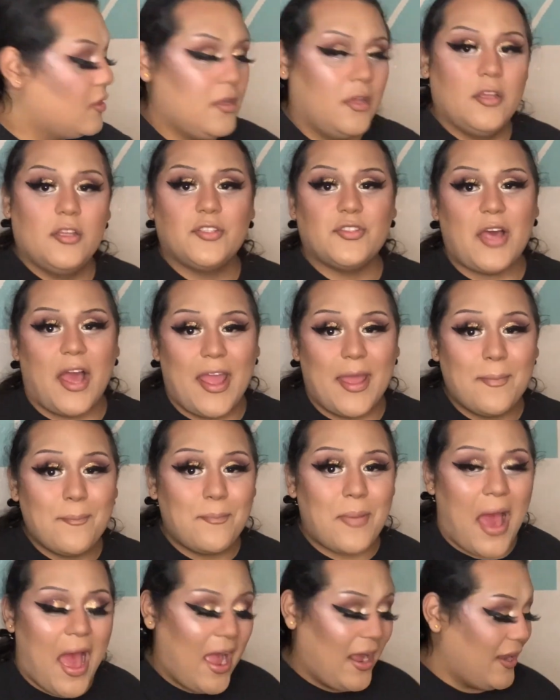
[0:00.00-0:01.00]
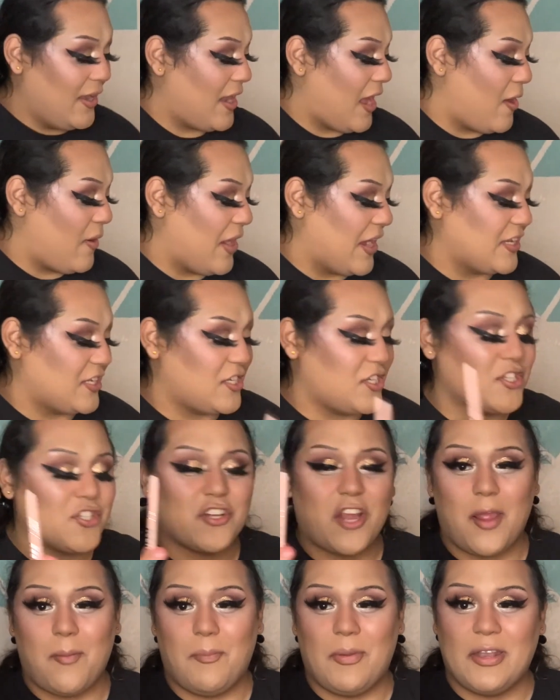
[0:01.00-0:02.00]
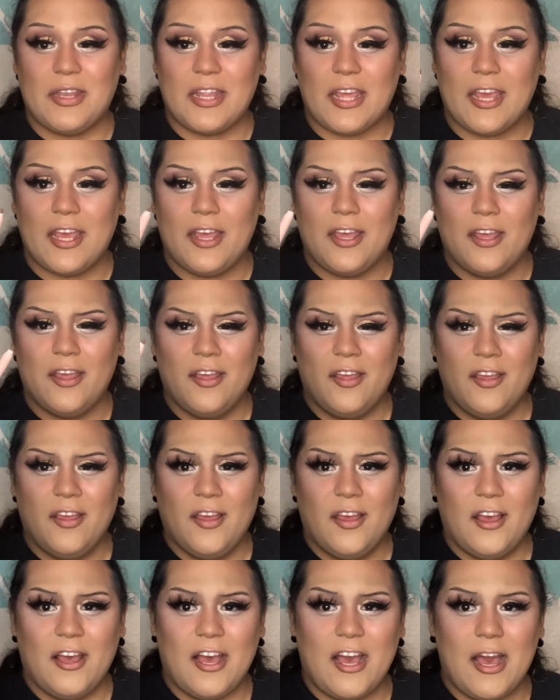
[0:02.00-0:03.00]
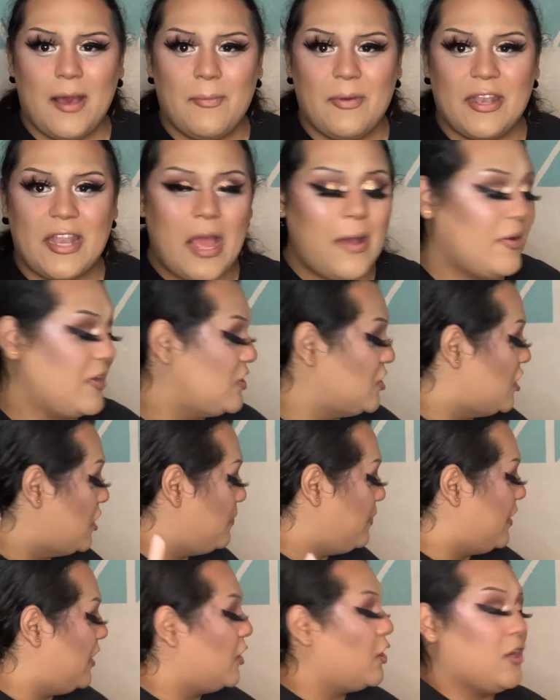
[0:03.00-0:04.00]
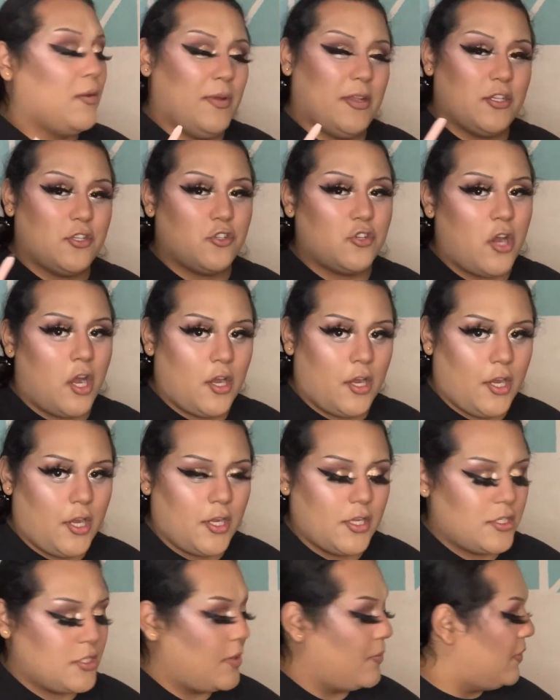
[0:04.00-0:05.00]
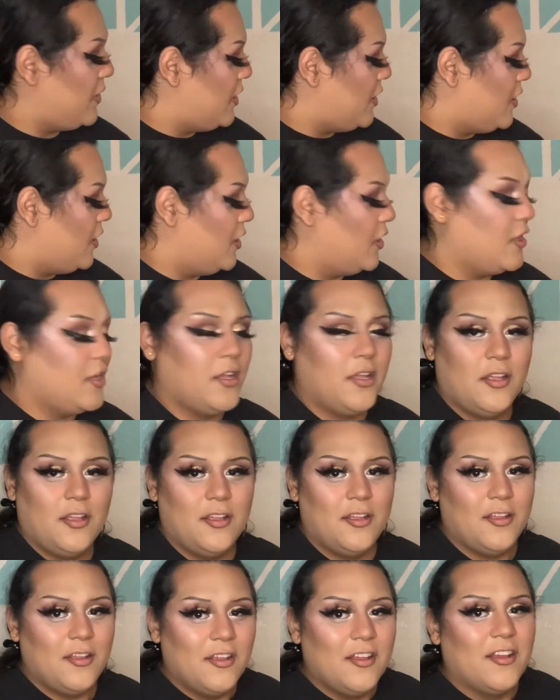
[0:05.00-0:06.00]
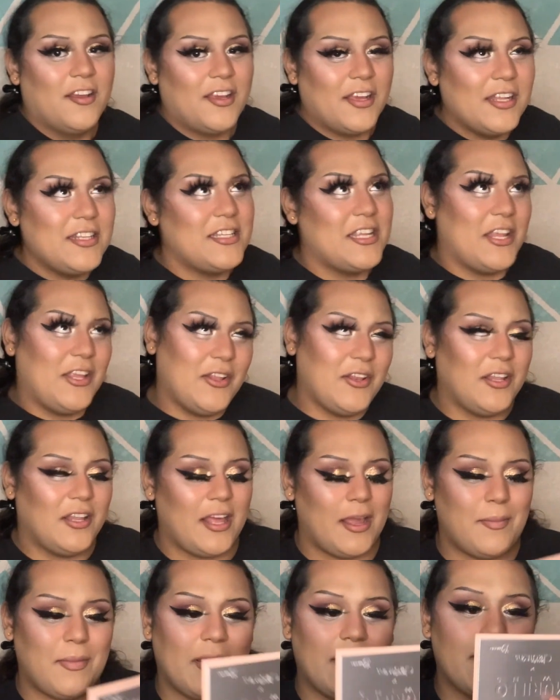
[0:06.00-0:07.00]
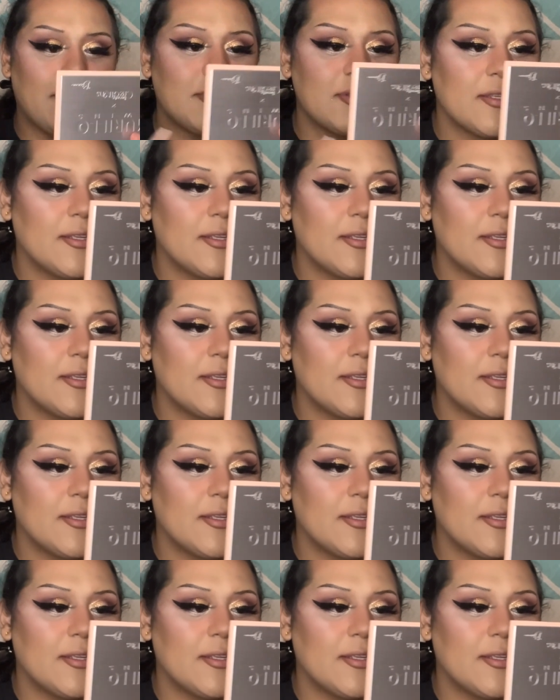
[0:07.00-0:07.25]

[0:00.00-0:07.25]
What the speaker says: So I am back now. I just sharpened it, and now it should be a little bit stronger. So I'm gonna continue to line my lips.